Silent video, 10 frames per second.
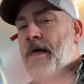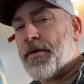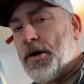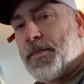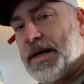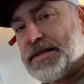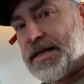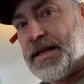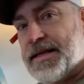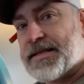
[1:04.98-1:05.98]
They're all
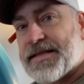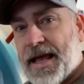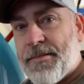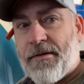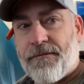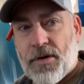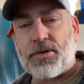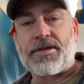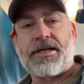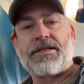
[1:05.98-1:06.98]
basically the same
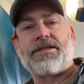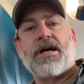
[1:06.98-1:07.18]
voltage.